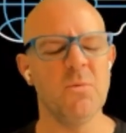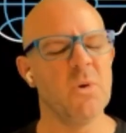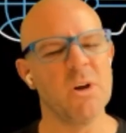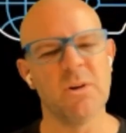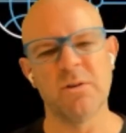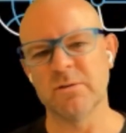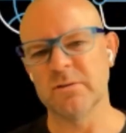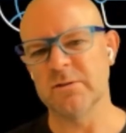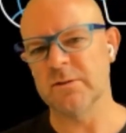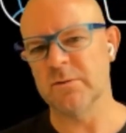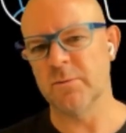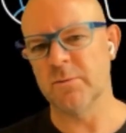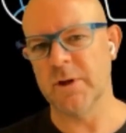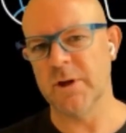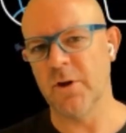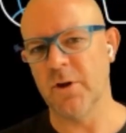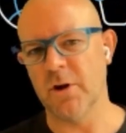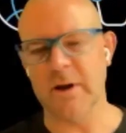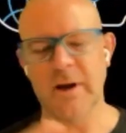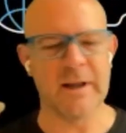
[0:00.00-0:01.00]
Well, we're
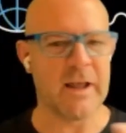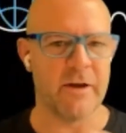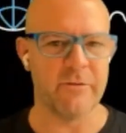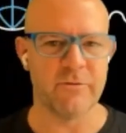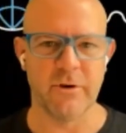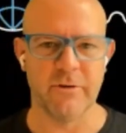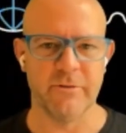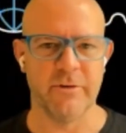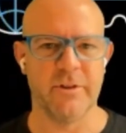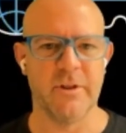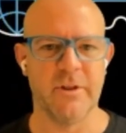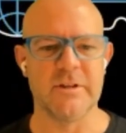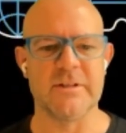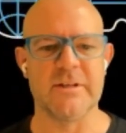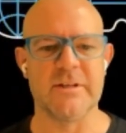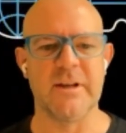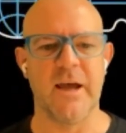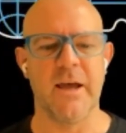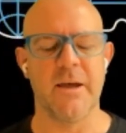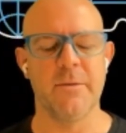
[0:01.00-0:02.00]
not going to cover everything
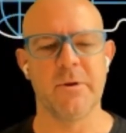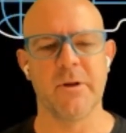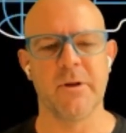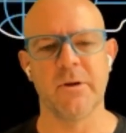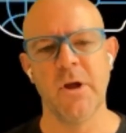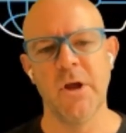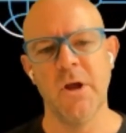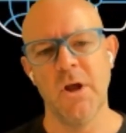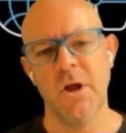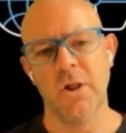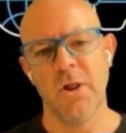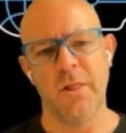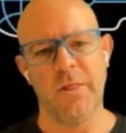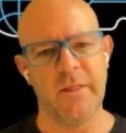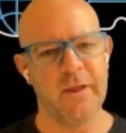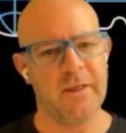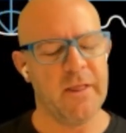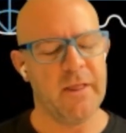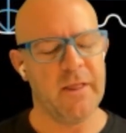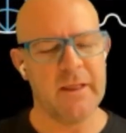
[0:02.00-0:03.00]
today, but
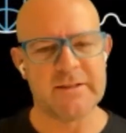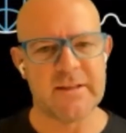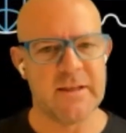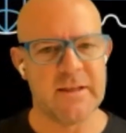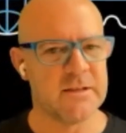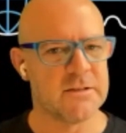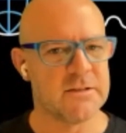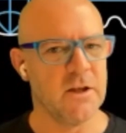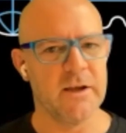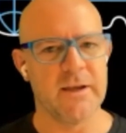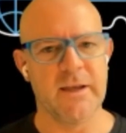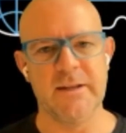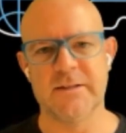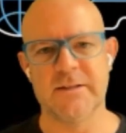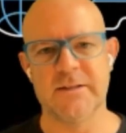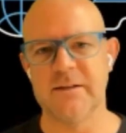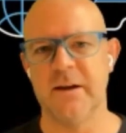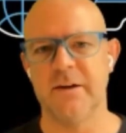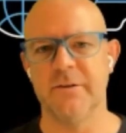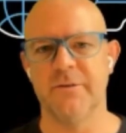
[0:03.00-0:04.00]
it's things like
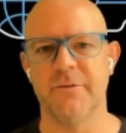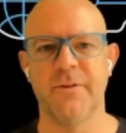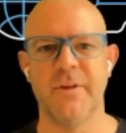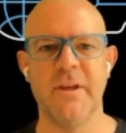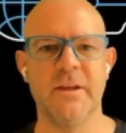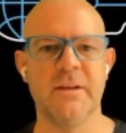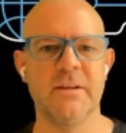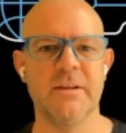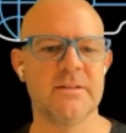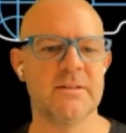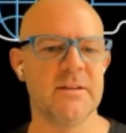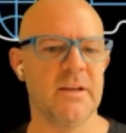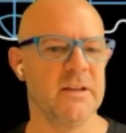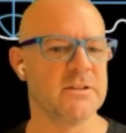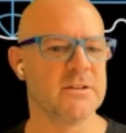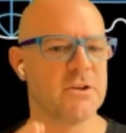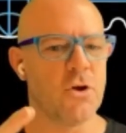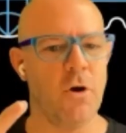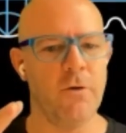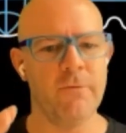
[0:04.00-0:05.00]
Internet of Things,
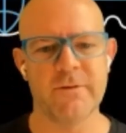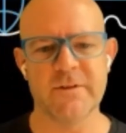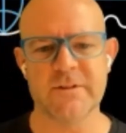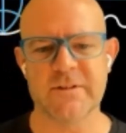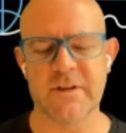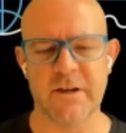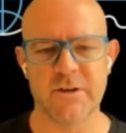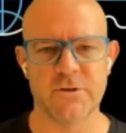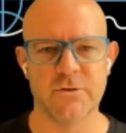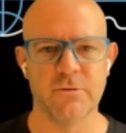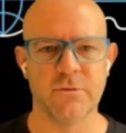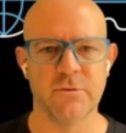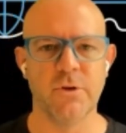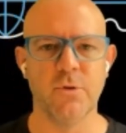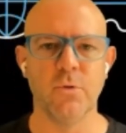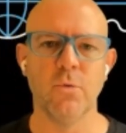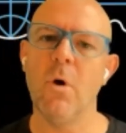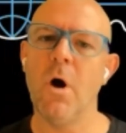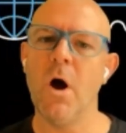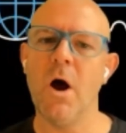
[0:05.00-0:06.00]
it's conversational
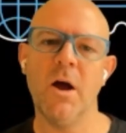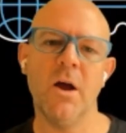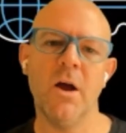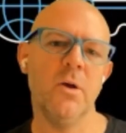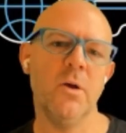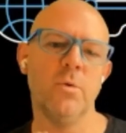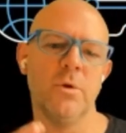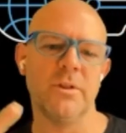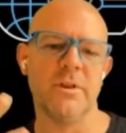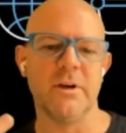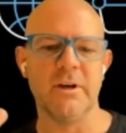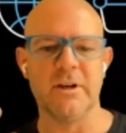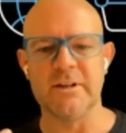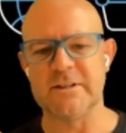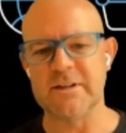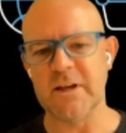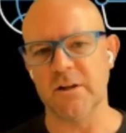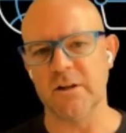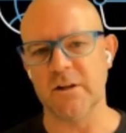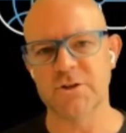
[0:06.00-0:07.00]
UI with an
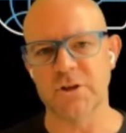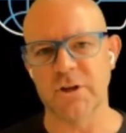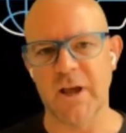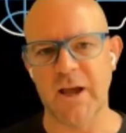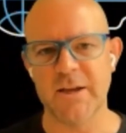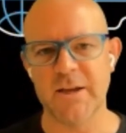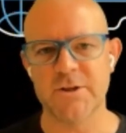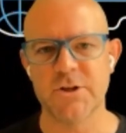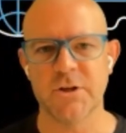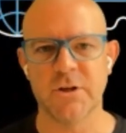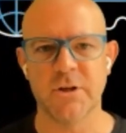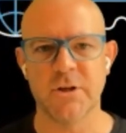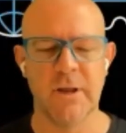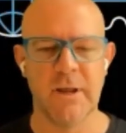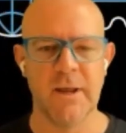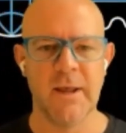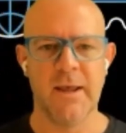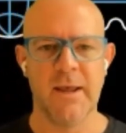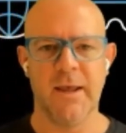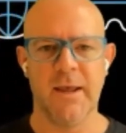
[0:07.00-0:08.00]
intelligent agent,
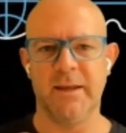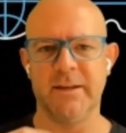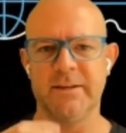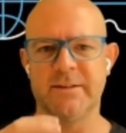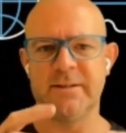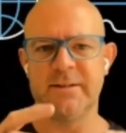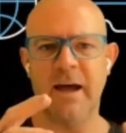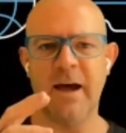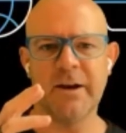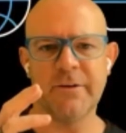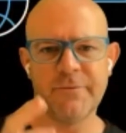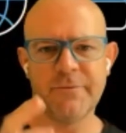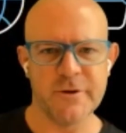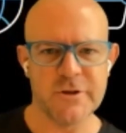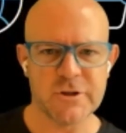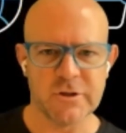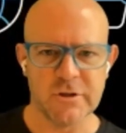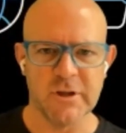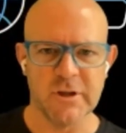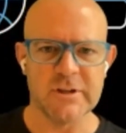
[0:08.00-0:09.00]
it's
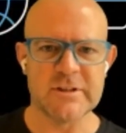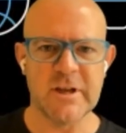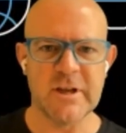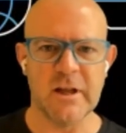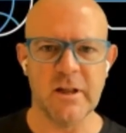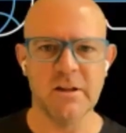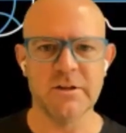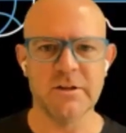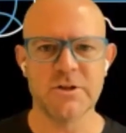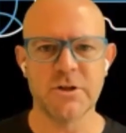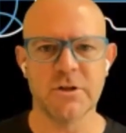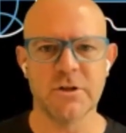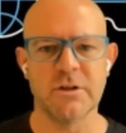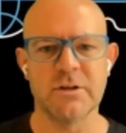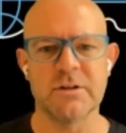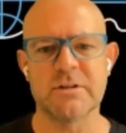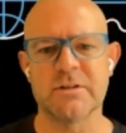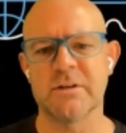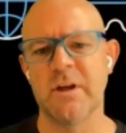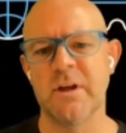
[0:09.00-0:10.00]
artificial
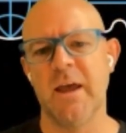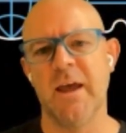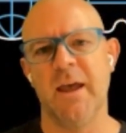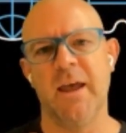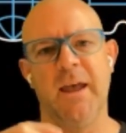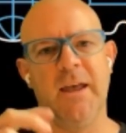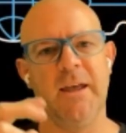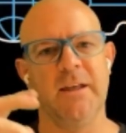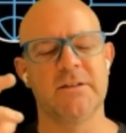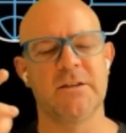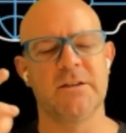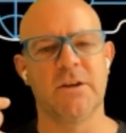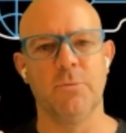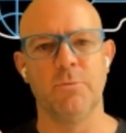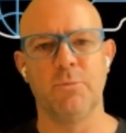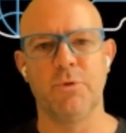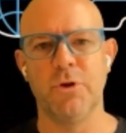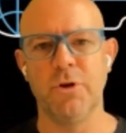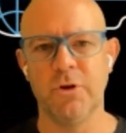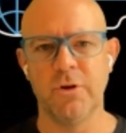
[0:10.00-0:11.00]
intelligence, it's
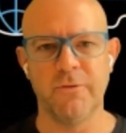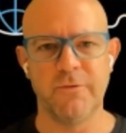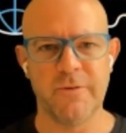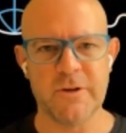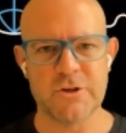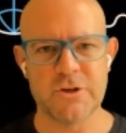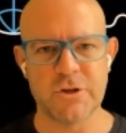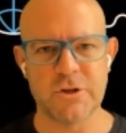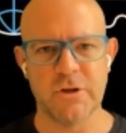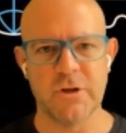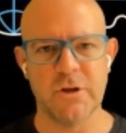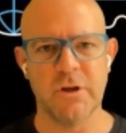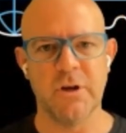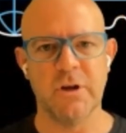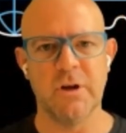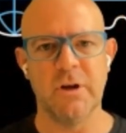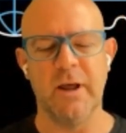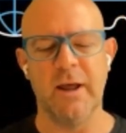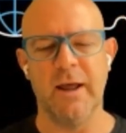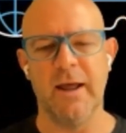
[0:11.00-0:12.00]
computer
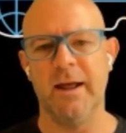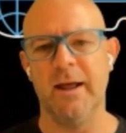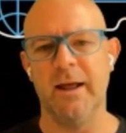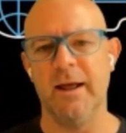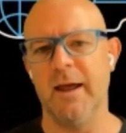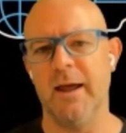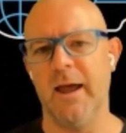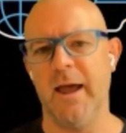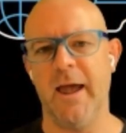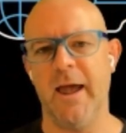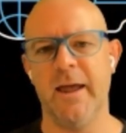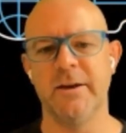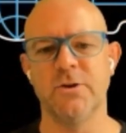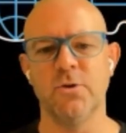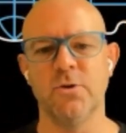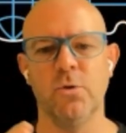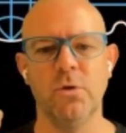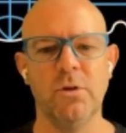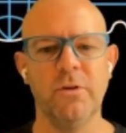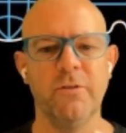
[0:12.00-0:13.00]
vision, and
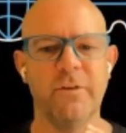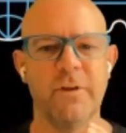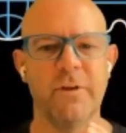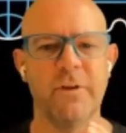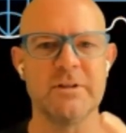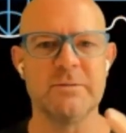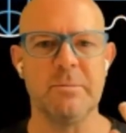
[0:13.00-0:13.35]
all of these